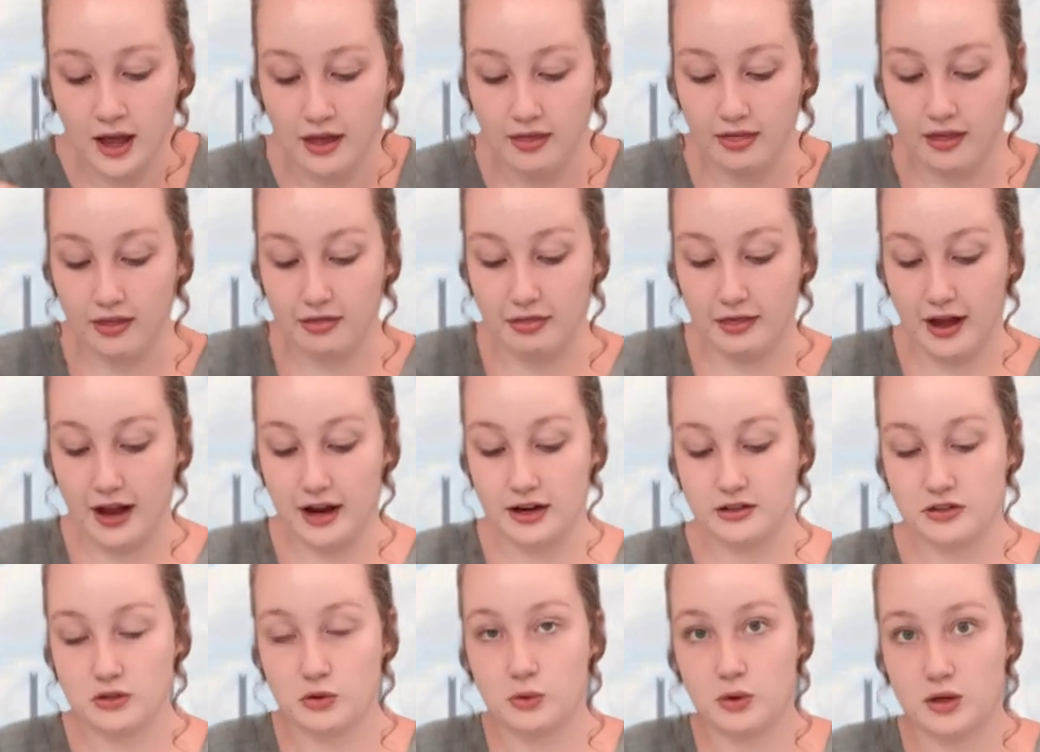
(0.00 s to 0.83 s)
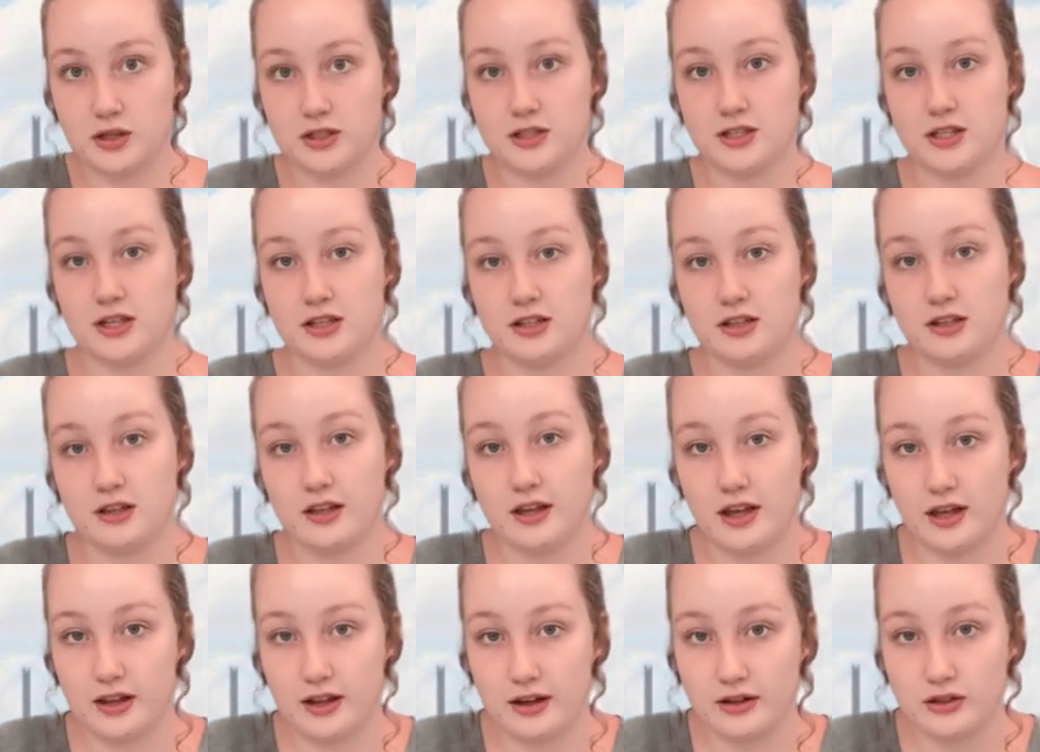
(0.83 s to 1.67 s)
then that is going to stick to
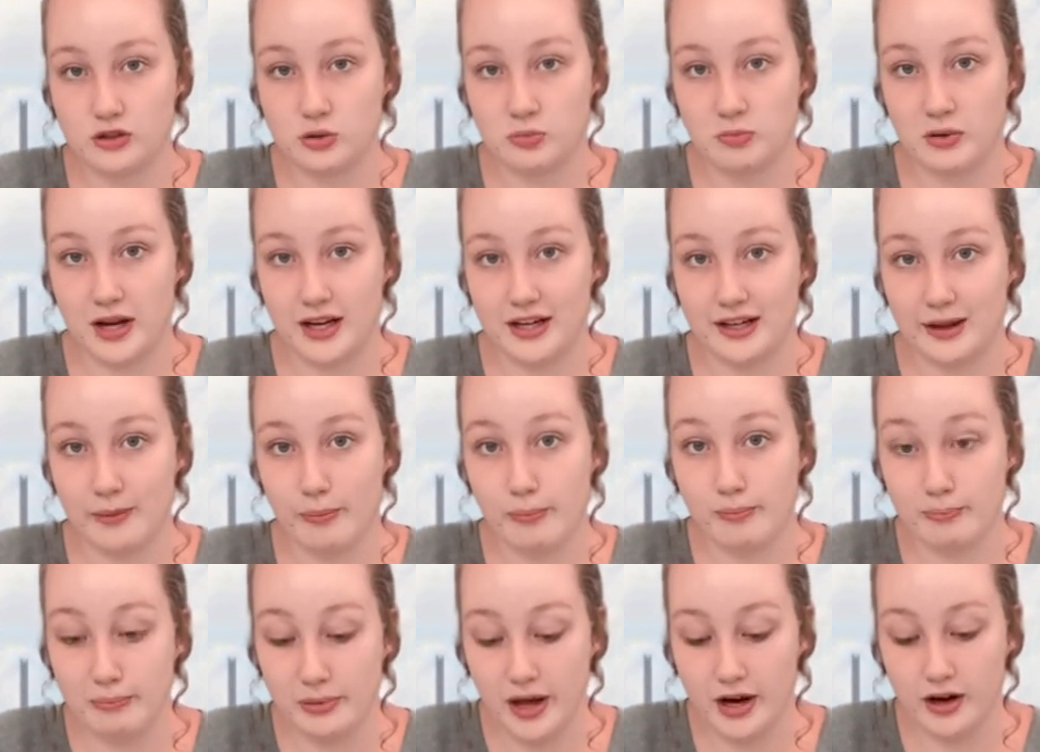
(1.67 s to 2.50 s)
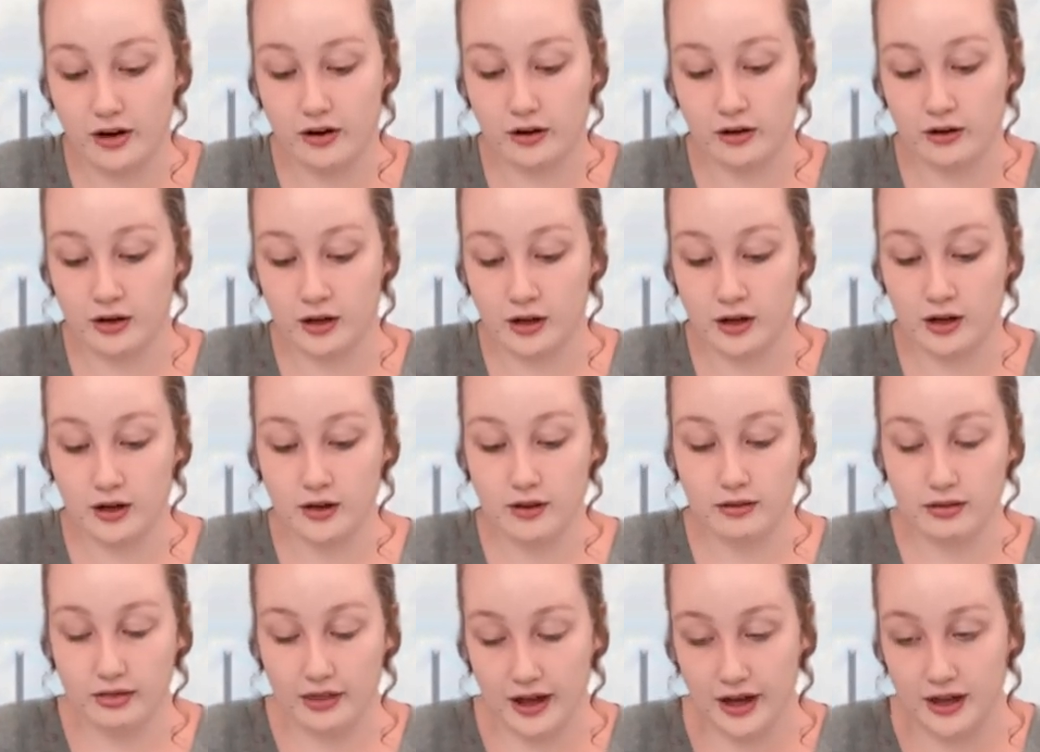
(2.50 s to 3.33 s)
the electromagnet better
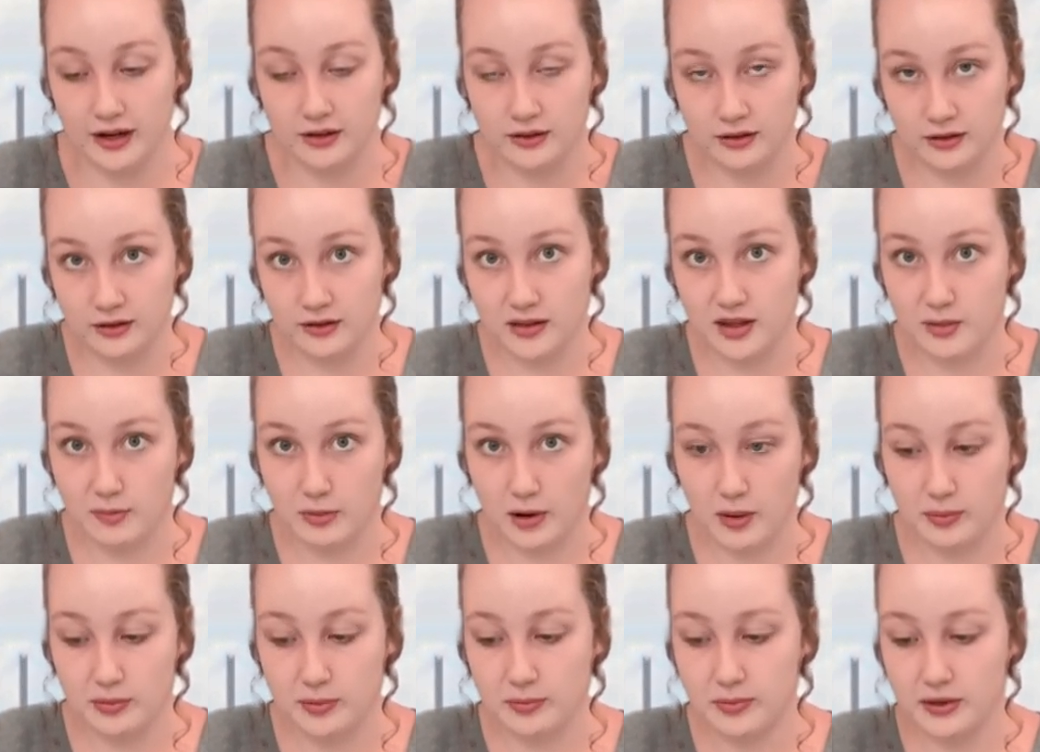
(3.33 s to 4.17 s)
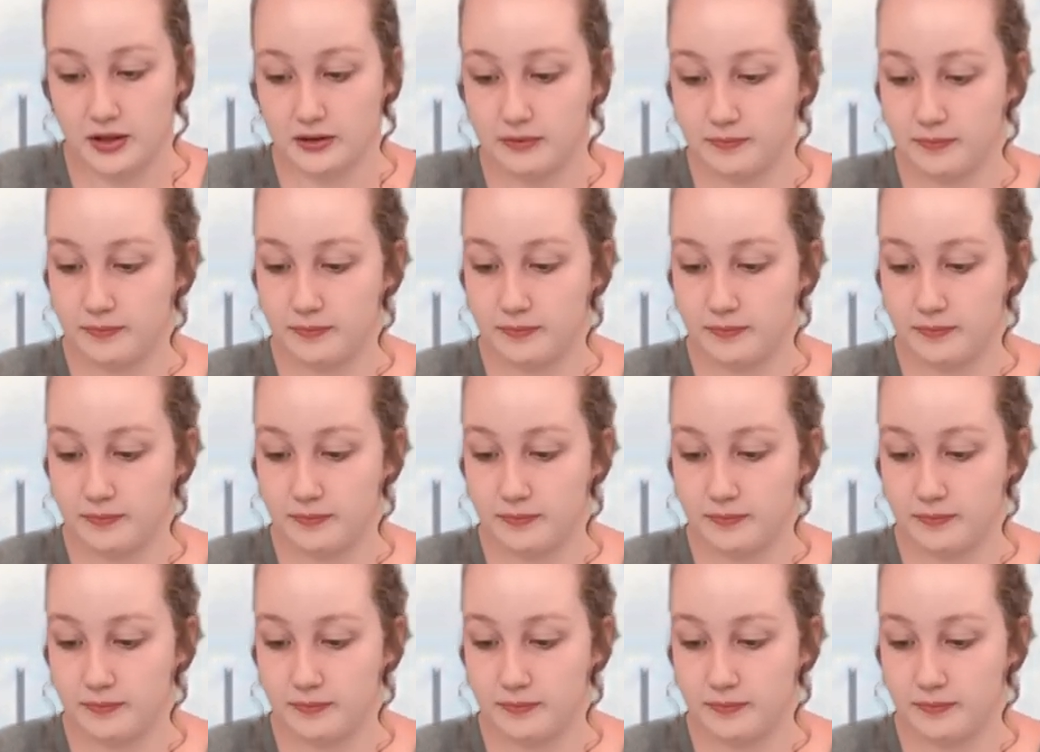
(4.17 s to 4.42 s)
than the bobby pin.